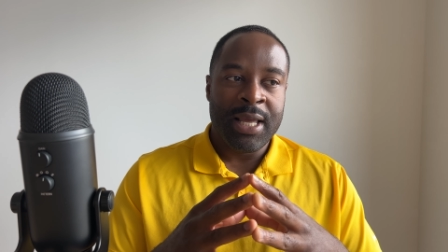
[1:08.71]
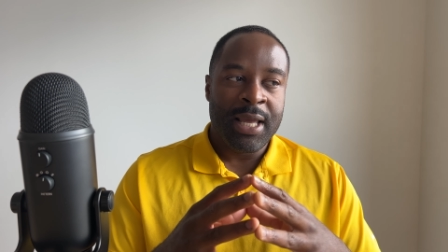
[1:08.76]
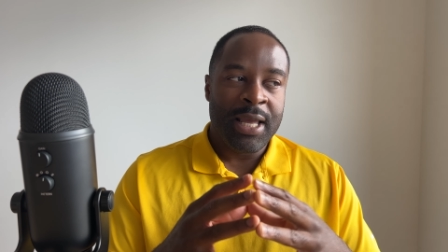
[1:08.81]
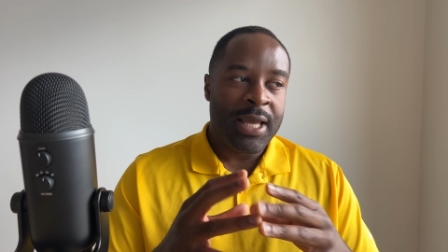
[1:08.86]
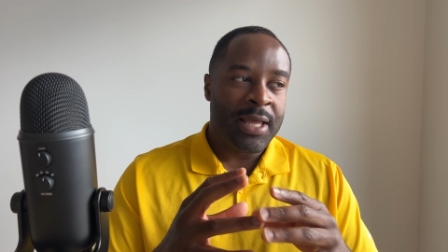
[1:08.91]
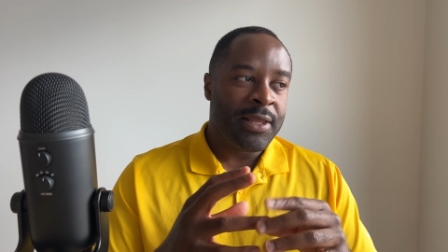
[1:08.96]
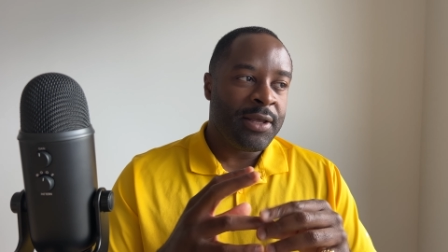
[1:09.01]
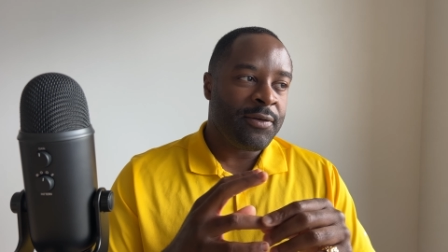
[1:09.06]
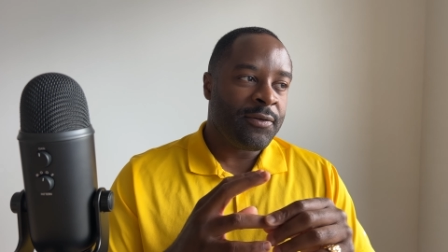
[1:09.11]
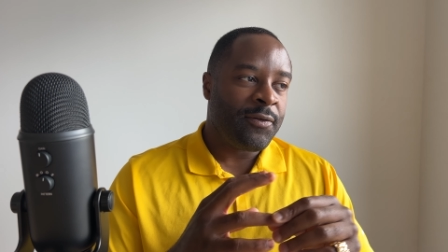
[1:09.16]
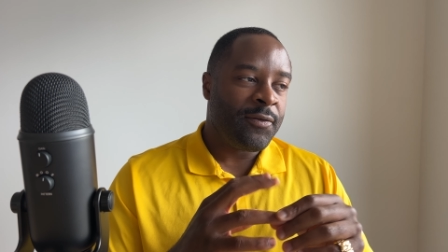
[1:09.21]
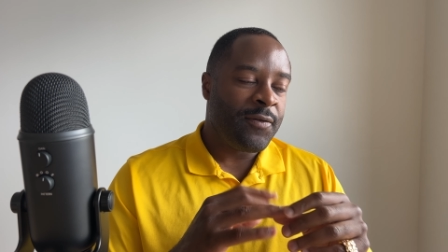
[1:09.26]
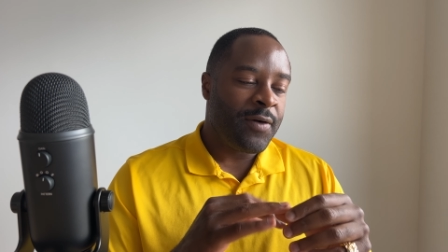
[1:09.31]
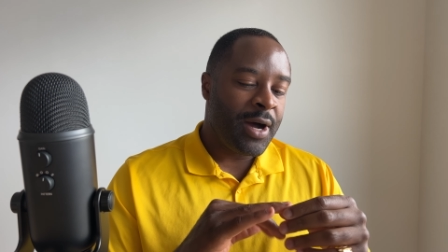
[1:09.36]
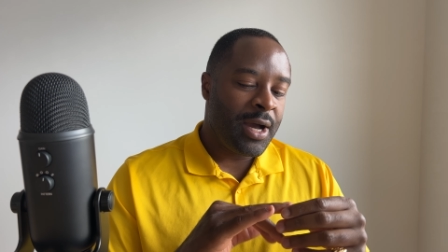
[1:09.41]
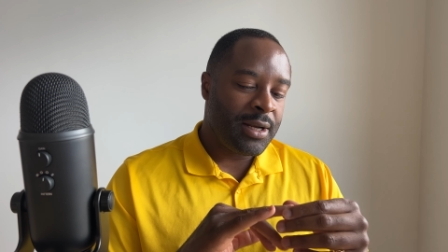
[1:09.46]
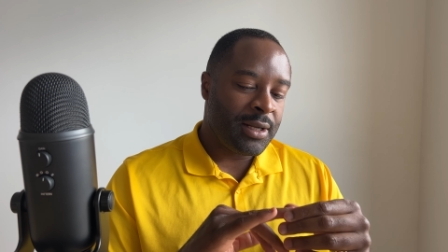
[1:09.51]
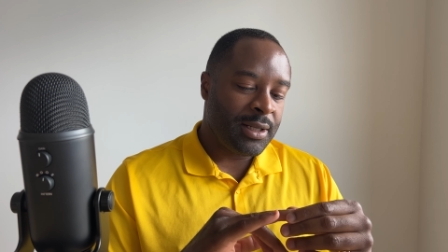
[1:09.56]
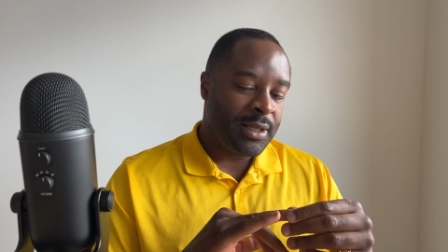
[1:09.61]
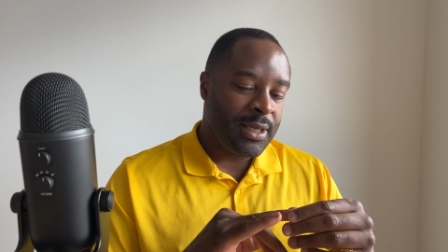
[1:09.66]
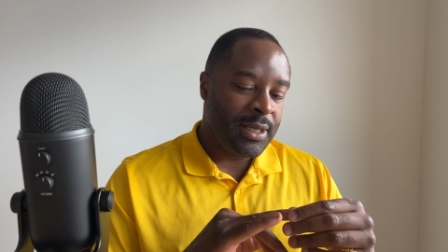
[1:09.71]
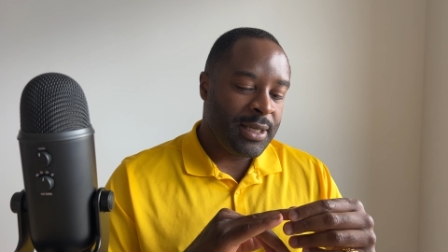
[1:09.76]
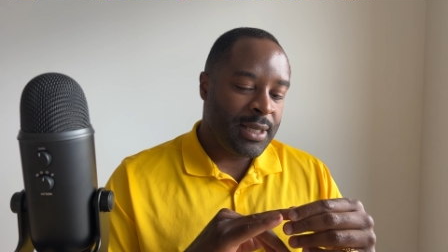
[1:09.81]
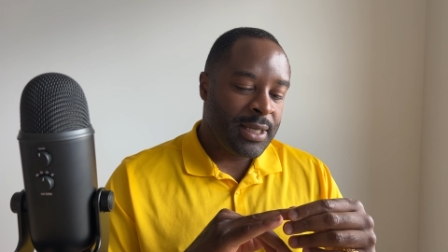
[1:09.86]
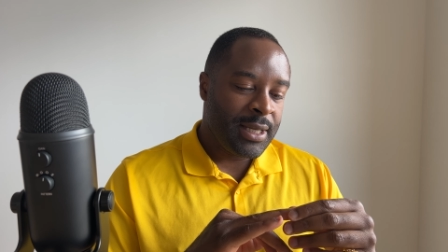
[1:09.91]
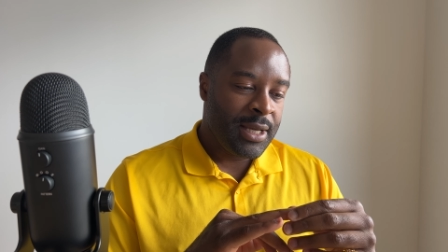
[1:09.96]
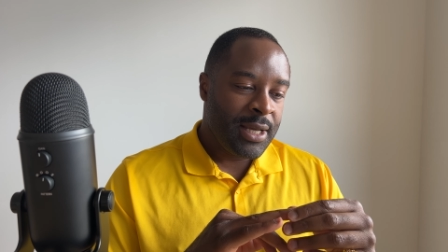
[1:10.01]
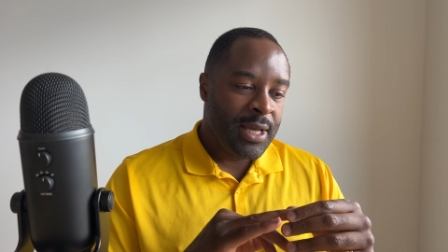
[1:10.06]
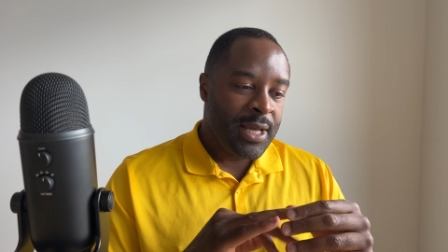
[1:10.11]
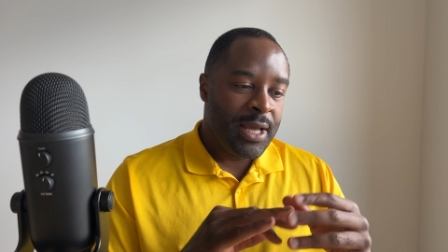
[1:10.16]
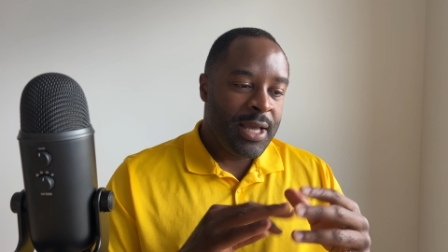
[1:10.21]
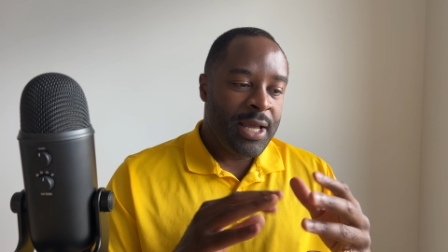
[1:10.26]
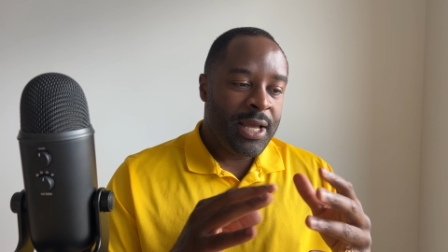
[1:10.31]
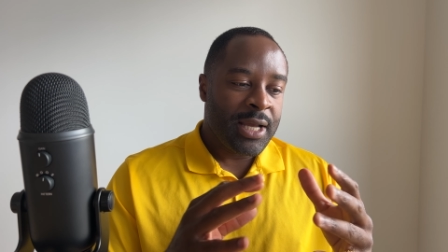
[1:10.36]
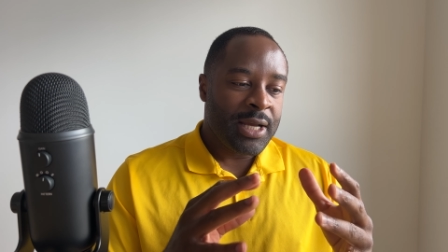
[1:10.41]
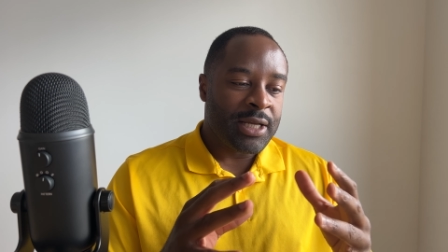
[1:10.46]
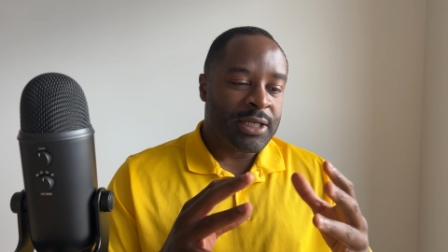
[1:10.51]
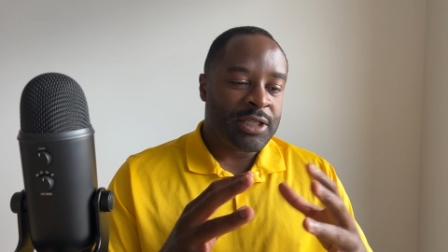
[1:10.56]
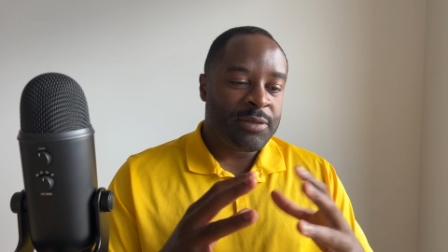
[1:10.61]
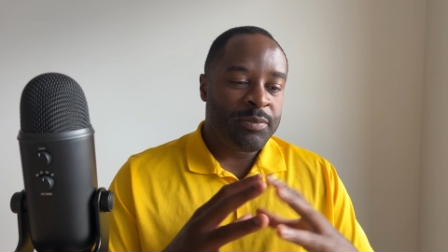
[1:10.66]
And then finally,
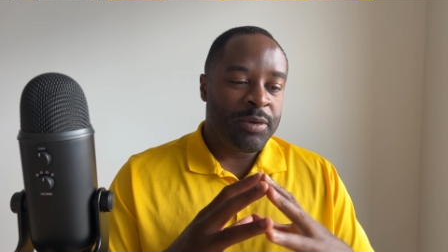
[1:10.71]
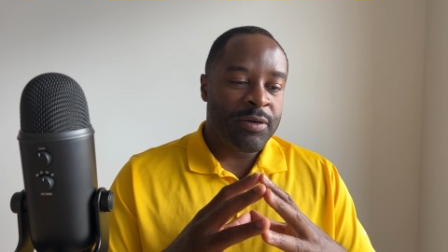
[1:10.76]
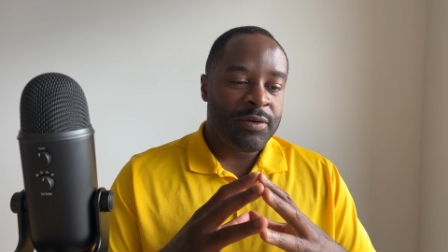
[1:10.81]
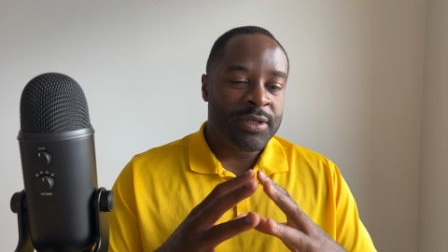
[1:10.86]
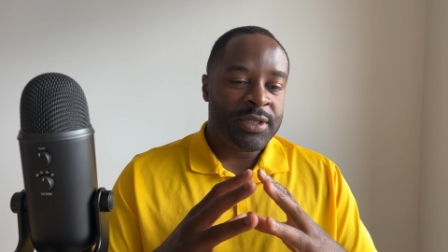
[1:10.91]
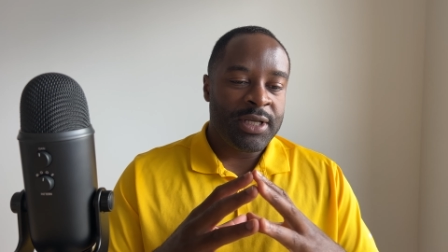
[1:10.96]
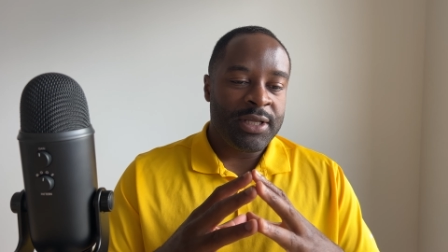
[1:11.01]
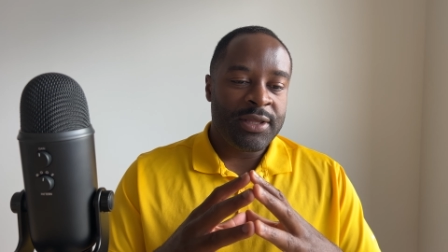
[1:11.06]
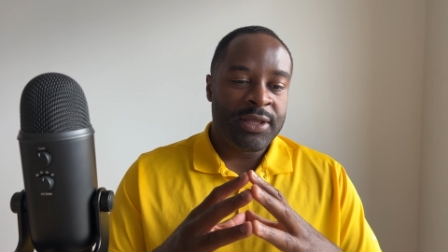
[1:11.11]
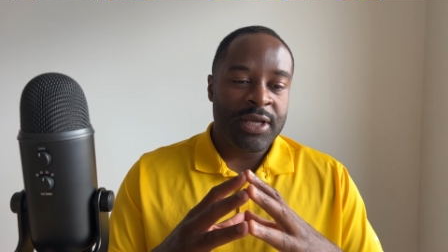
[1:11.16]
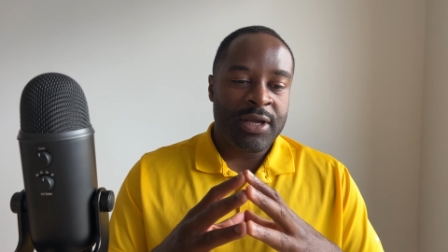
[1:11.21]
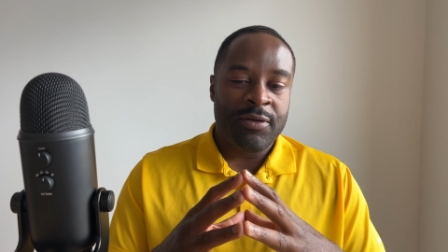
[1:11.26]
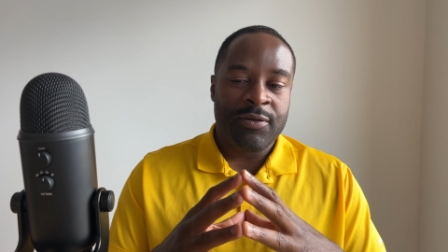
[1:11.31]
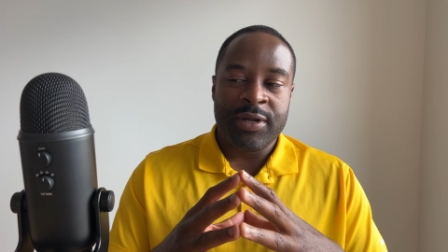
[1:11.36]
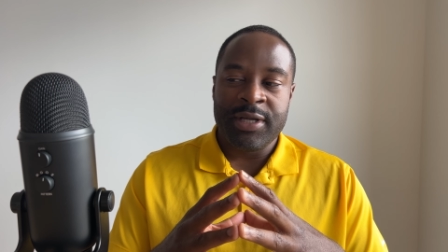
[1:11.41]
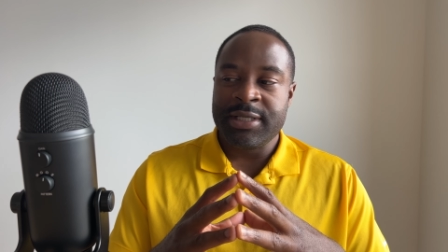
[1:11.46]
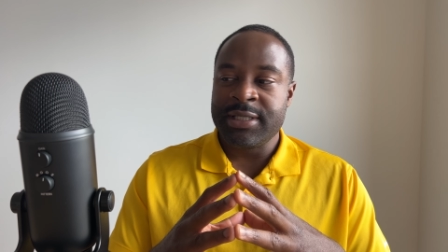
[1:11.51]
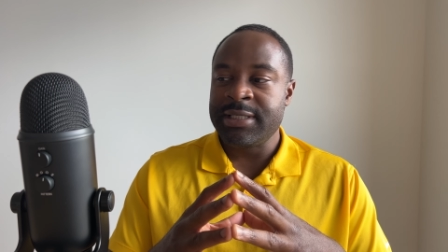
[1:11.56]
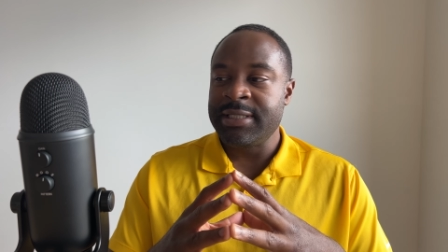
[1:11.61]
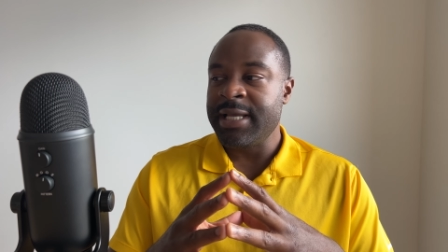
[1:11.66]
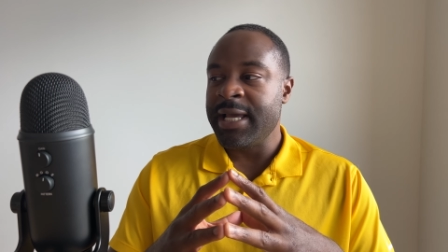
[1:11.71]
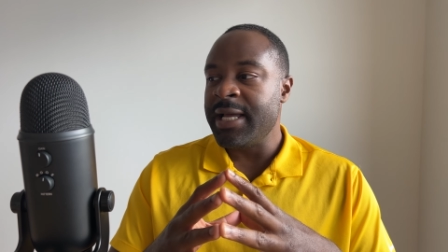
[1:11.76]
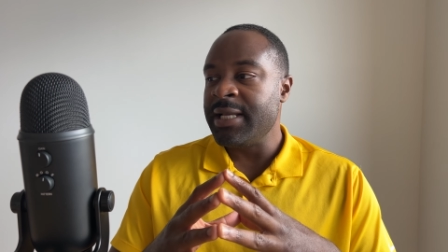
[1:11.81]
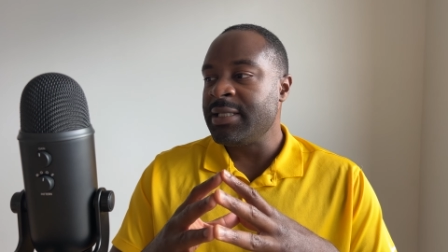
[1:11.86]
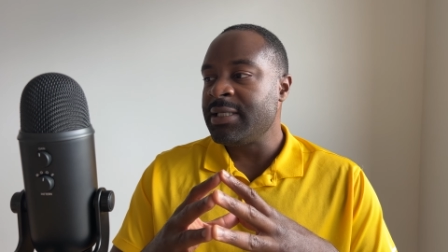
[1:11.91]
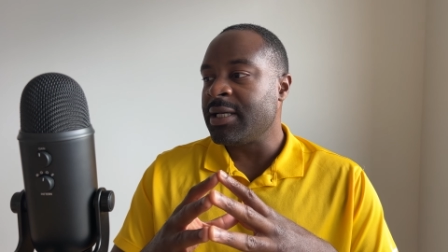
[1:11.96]
conspiracy theories tend